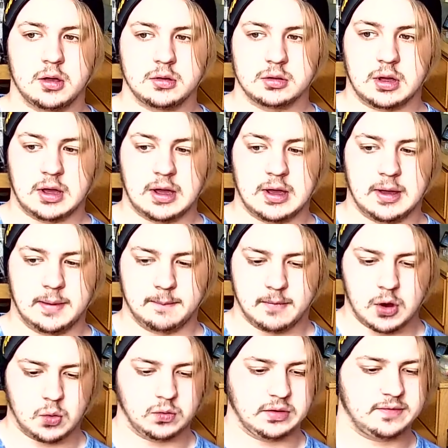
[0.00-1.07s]
um,
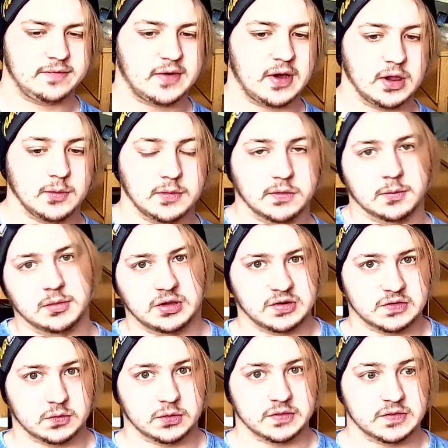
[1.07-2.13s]
only following the religious
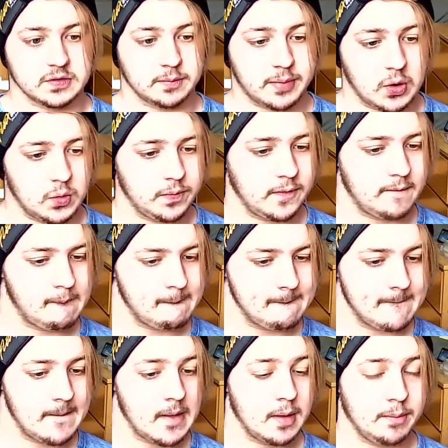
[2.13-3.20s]
orders of the Pope.
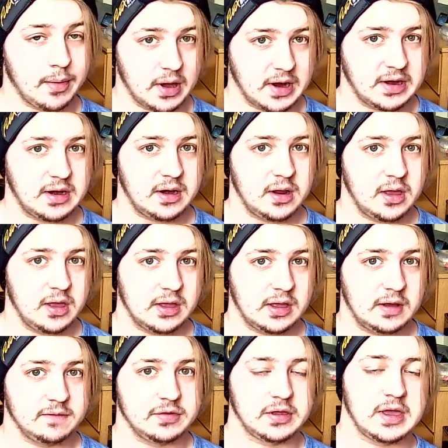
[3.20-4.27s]
But
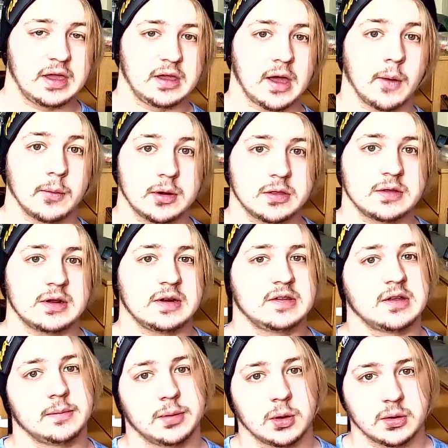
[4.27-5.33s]
if the king got rid of the Knights
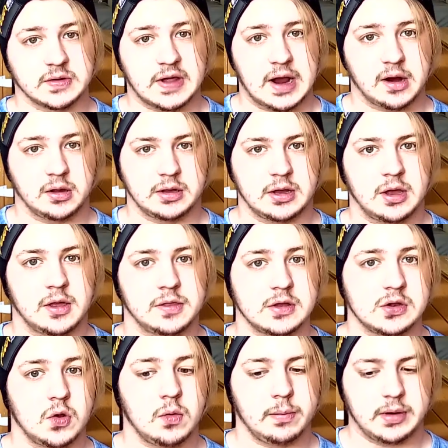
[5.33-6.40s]
Templar entirely, then
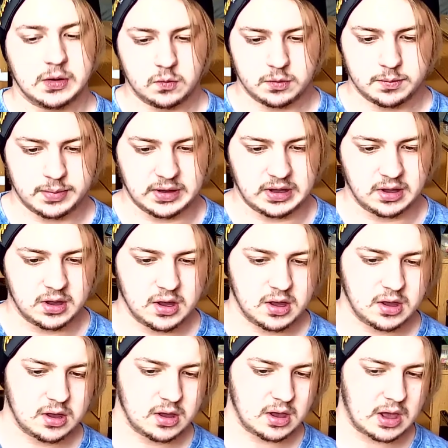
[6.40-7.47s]
nobody would be
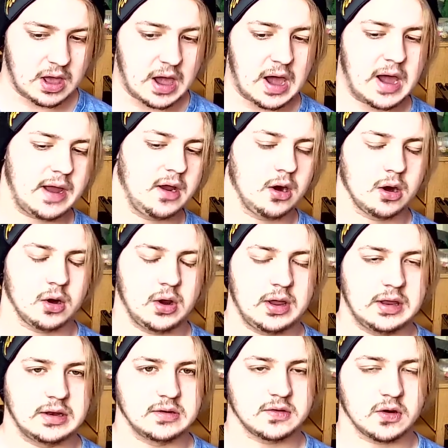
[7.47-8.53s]
higher
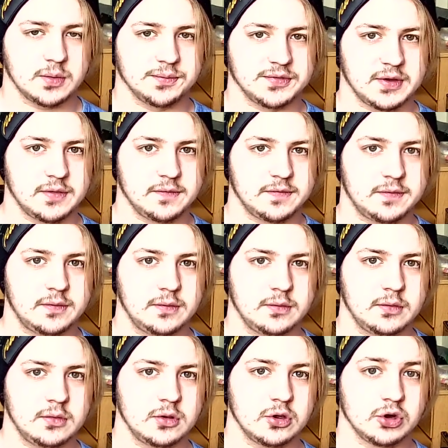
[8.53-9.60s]
in terms of
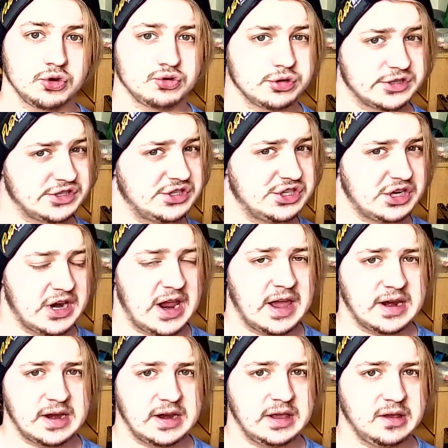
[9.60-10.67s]

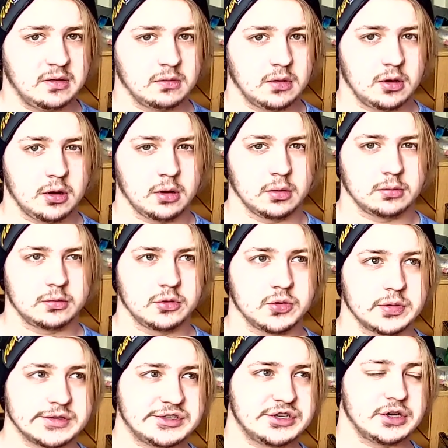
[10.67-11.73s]
Christianity or
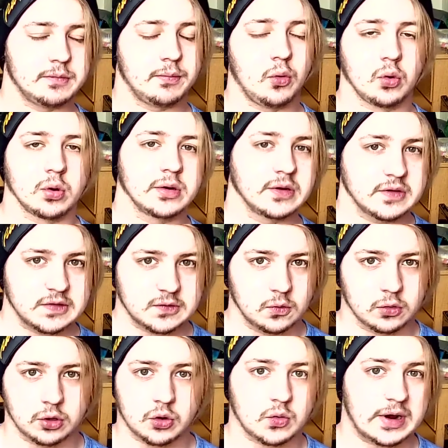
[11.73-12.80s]
Christian importance or
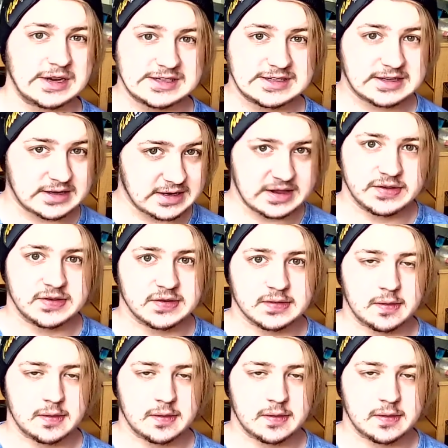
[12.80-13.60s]
Christness